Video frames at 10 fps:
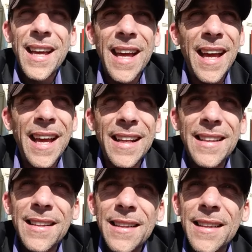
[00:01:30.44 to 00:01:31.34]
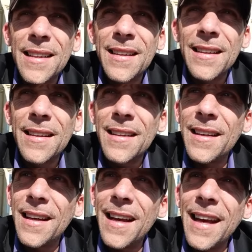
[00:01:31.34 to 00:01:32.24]
and
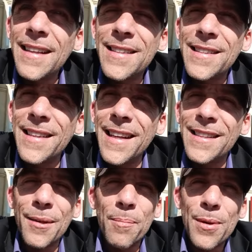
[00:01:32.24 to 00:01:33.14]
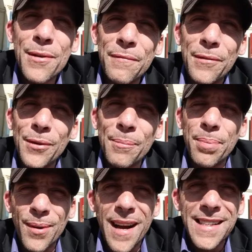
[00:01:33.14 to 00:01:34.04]
it's it's a beautiful
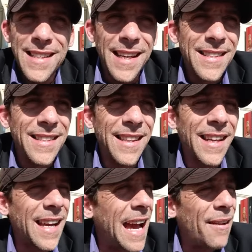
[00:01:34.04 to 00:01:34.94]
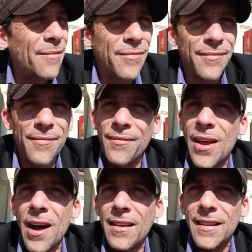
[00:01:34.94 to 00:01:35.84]
process to like have
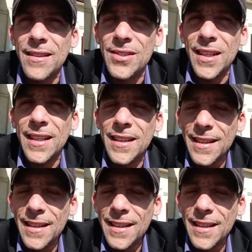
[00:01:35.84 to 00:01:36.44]
knowledge that